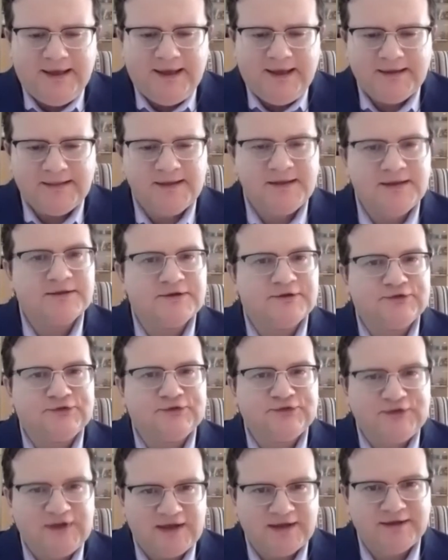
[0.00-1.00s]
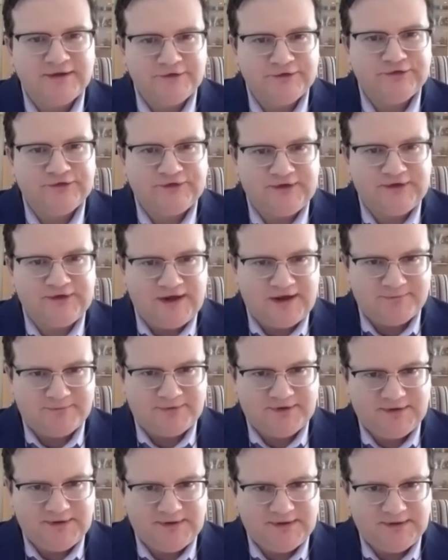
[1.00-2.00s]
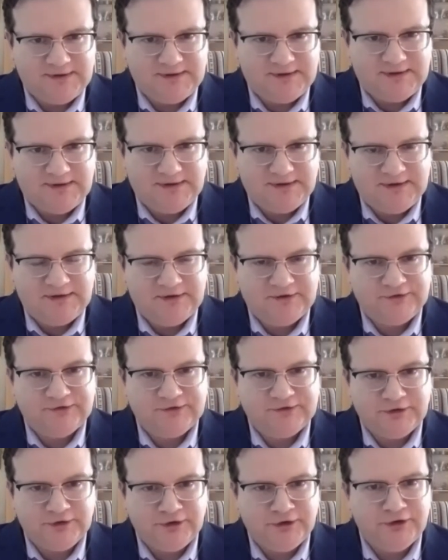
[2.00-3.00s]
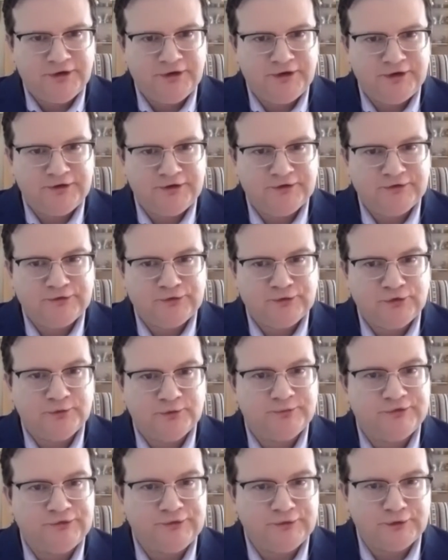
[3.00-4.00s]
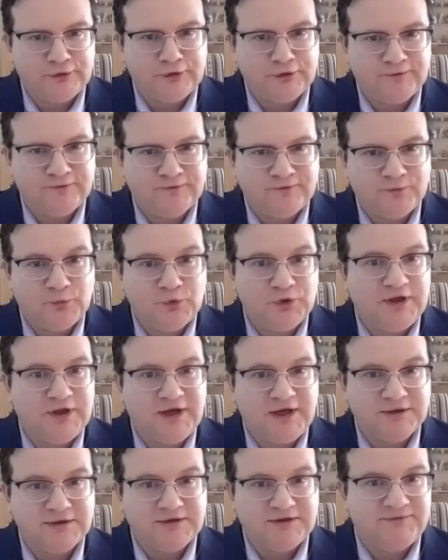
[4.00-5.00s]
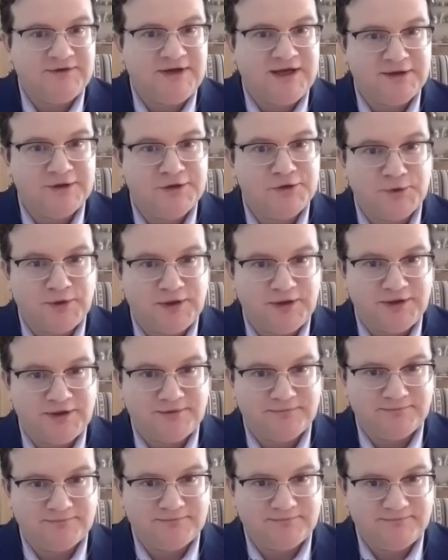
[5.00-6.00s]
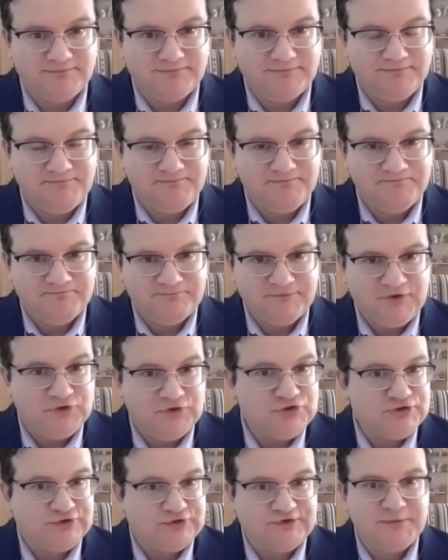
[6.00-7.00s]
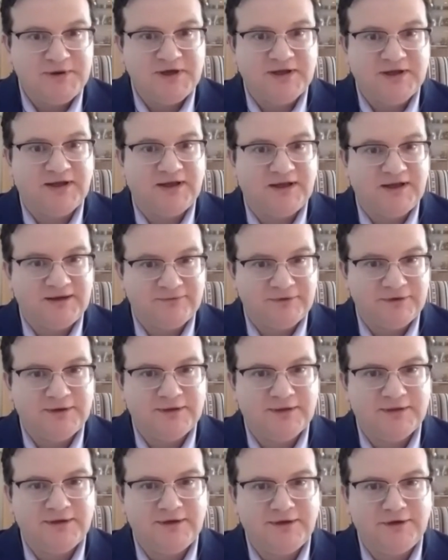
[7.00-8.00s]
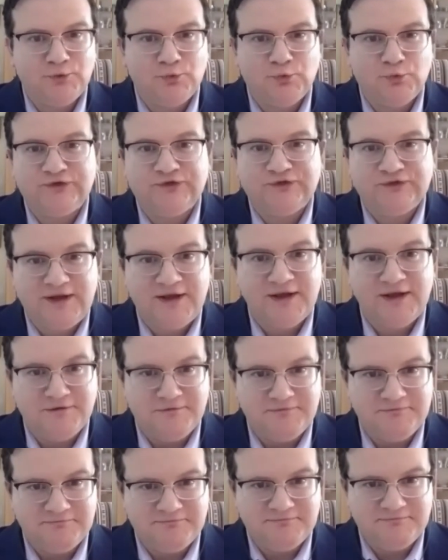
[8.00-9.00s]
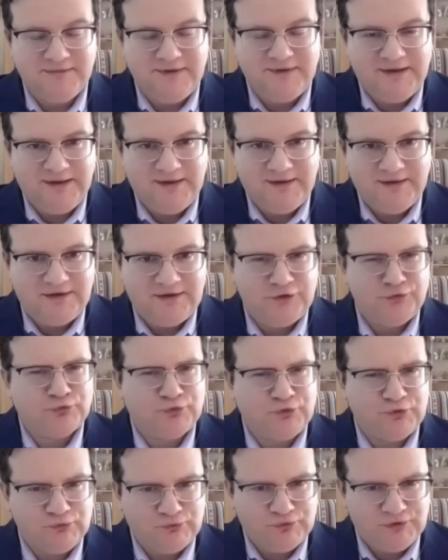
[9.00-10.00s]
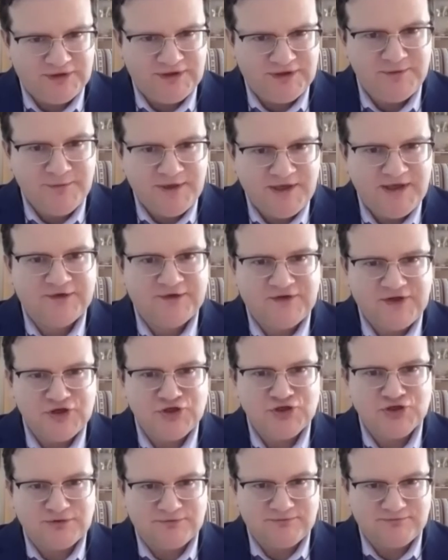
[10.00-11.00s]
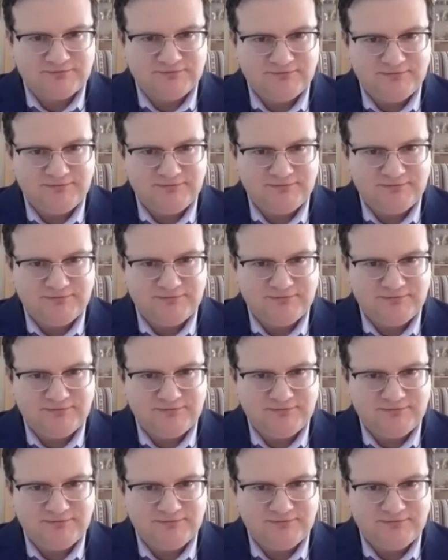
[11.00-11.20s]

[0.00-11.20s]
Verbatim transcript: I think this second step is learning to observe without evaluating. You know, just about everything we say, if we really pay attention,